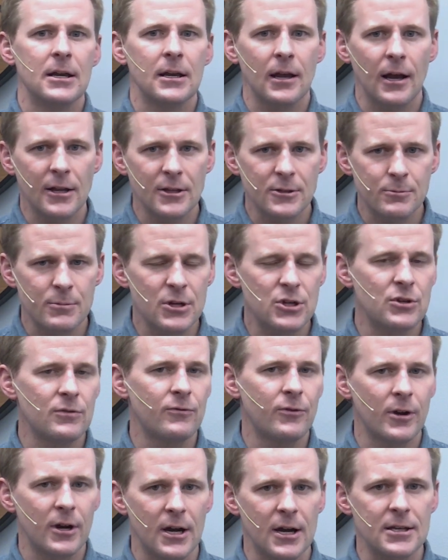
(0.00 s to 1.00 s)
God's mission
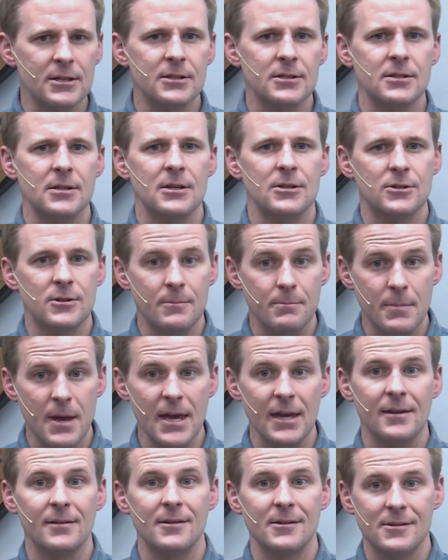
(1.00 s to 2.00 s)
for us is to
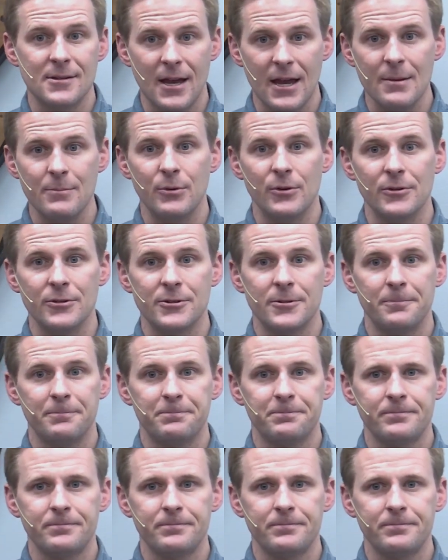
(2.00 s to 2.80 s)
make disciples.